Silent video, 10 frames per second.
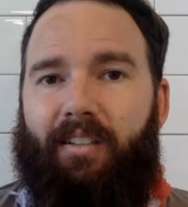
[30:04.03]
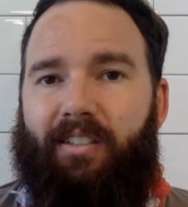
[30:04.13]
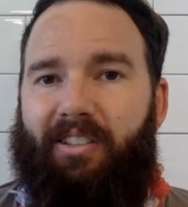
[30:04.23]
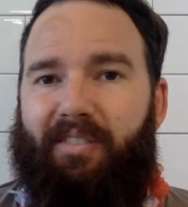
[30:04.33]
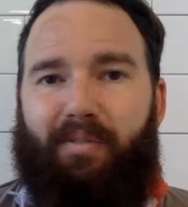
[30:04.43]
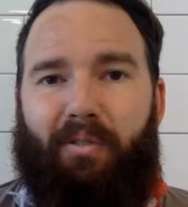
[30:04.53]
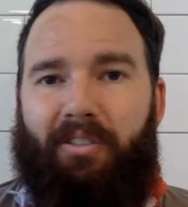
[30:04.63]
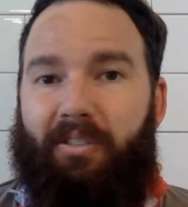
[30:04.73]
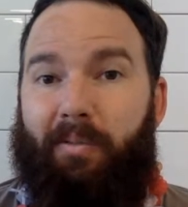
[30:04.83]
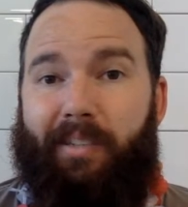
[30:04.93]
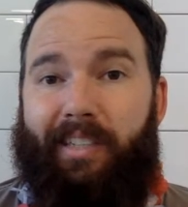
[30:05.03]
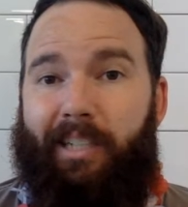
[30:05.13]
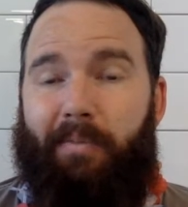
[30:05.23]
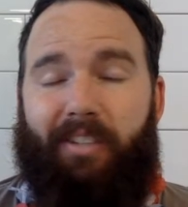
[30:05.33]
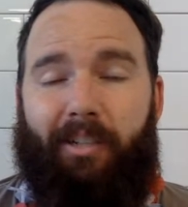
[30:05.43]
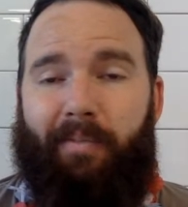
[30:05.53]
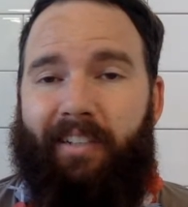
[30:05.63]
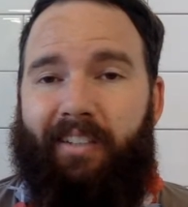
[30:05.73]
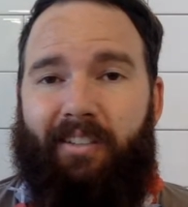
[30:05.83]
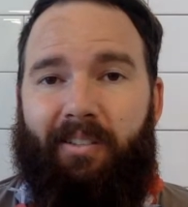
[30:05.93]
to look forward to, and we're going to keep
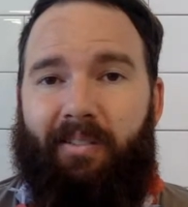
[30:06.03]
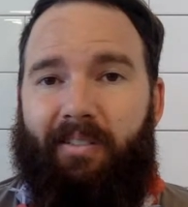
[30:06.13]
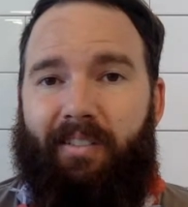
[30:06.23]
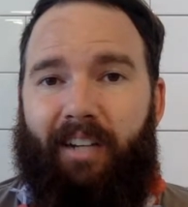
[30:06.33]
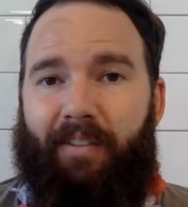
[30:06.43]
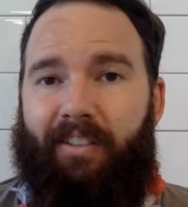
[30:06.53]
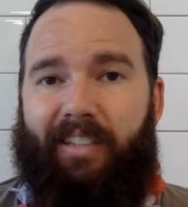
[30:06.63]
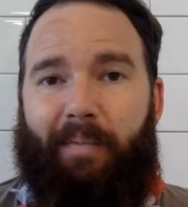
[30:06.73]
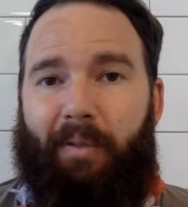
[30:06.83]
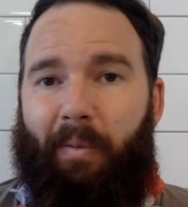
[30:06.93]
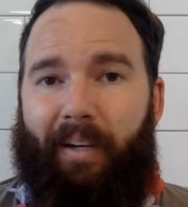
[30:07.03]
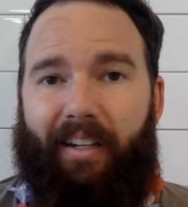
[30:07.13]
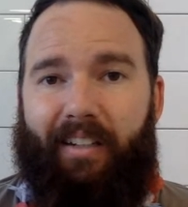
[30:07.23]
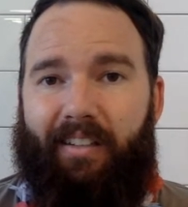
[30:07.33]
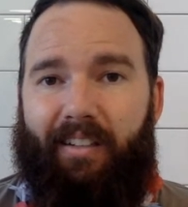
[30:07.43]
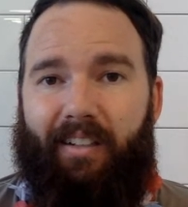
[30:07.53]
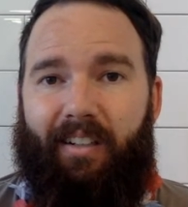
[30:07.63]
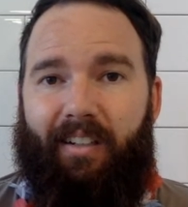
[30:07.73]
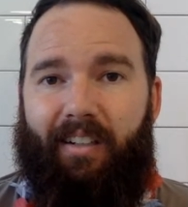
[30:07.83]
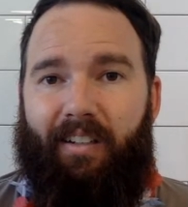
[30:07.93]
celebrating you every step of the way.
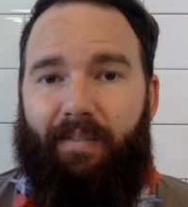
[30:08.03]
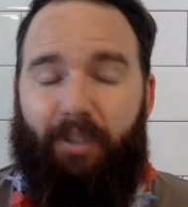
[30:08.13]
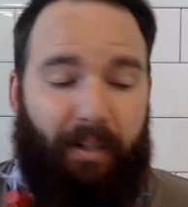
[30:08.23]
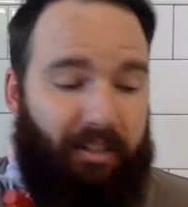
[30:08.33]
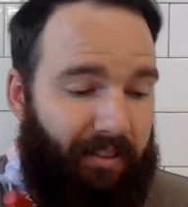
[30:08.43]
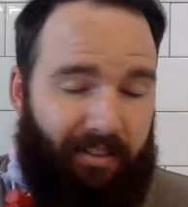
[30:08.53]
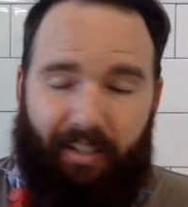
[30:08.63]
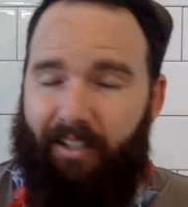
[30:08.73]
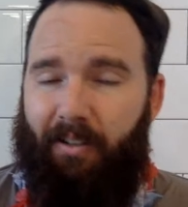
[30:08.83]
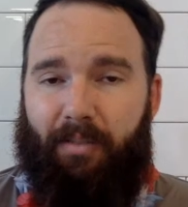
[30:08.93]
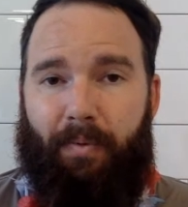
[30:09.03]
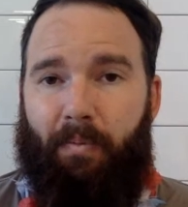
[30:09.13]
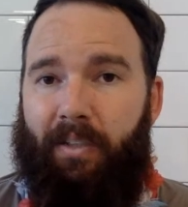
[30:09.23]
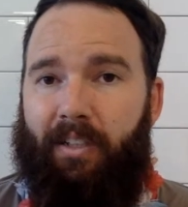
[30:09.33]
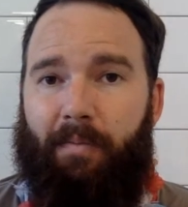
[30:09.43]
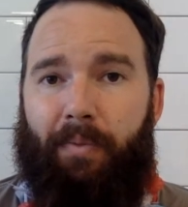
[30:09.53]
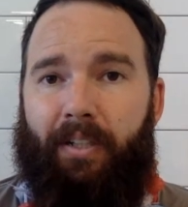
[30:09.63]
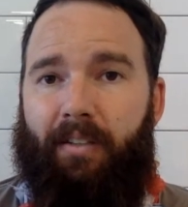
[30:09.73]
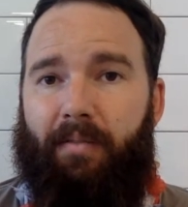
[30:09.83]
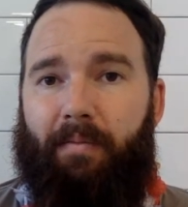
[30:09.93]
For the rest of us, I know it's been weird,
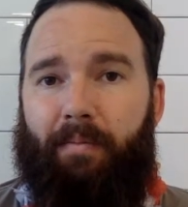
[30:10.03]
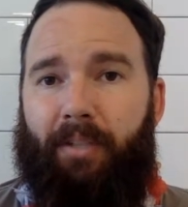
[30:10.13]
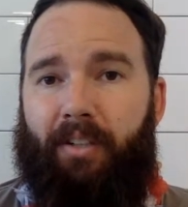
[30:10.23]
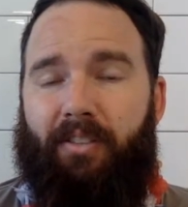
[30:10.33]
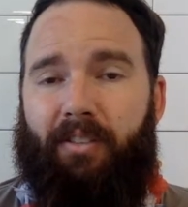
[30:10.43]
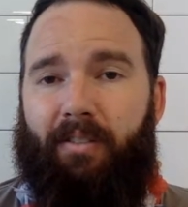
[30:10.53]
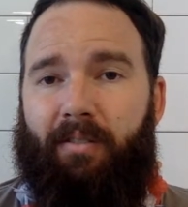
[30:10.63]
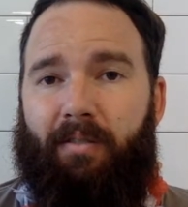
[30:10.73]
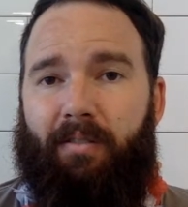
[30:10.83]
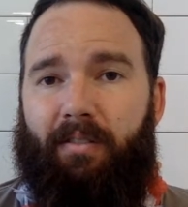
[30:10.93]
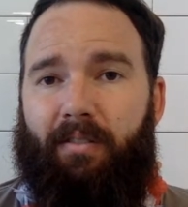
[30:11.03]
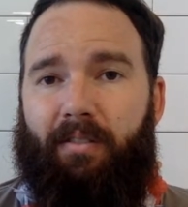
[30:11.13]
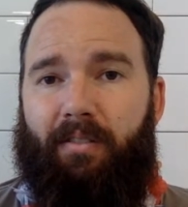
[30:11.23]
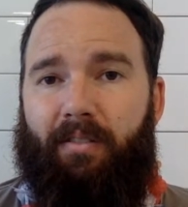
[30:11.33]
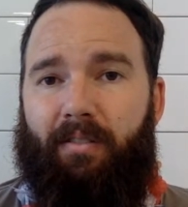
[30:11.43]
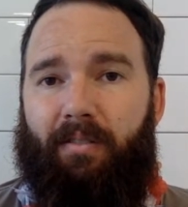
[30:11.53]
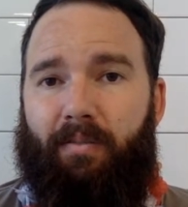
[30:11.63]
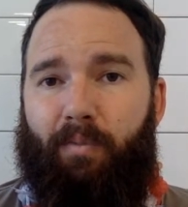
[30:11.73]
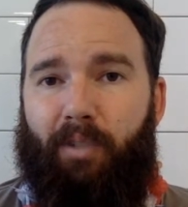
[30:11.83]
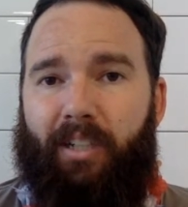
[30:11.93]
but also
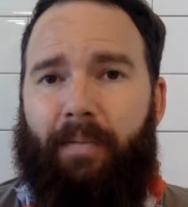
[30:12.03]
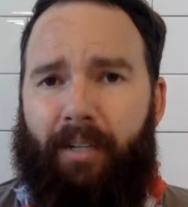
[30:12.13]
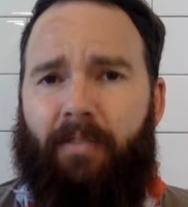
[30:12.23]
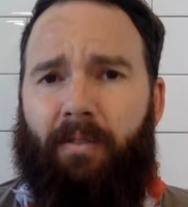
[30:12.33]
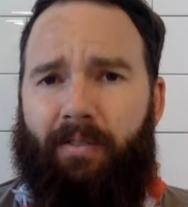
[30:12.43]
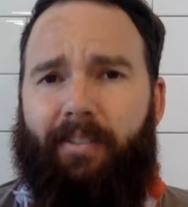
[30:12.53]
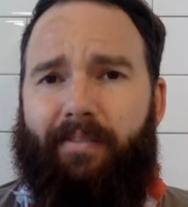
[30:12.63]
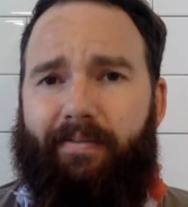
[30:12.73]
we're going to get back to normal.